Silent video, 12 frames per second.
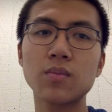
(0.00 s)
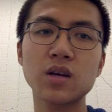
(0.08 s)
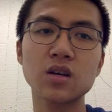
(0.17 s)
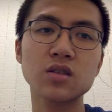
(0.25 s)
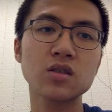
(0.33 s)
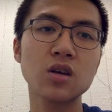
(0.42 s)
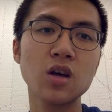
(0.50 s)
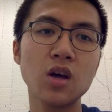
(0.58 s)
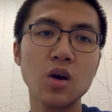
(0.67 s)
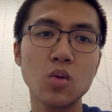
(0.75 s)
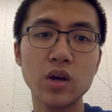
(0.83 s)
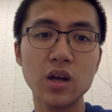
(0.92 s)
because
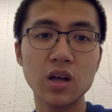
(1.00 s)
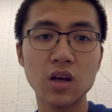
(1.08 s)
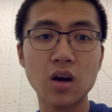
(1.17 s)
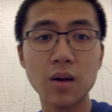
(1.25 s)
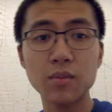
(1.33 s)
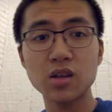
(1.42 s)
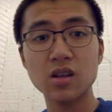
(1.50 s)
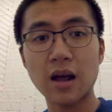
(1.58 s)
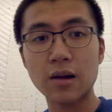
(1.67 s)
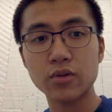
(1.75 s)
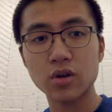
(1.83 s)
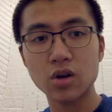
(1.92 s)
we commented
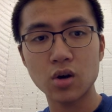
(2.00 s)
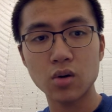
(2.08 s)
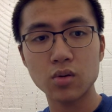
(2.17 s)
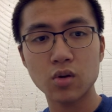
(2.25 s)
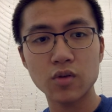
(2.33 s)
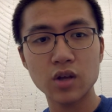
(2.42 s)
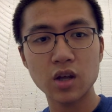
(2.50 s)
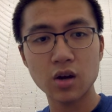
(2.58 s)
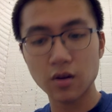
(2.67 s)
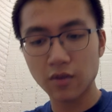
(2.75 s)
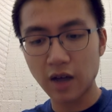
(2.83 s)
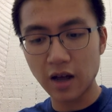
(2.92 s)
out the code. Over here,
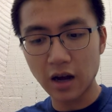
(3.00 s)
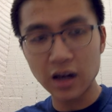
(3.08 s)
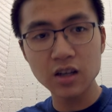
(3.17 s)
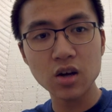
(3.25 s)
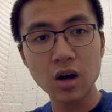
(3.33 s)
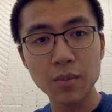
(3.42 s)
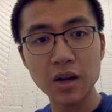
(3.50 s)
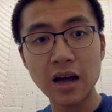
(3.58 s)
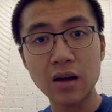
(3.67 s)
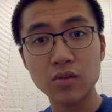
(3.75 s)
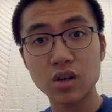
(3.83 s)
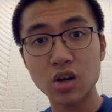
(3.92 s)
if I uncomment
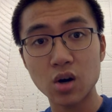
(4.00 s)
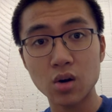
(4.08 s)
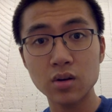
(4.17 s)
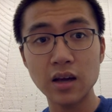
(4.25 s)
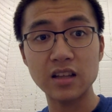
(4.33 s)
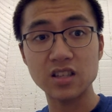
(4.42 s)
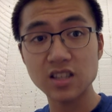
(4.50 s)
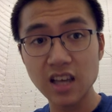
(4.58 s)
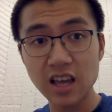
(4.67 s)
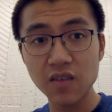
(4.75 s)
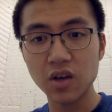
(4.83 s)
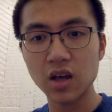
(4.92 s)
out the code and
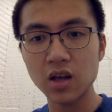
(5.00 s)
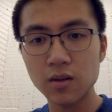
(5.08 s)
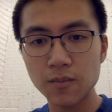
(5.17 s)
save it,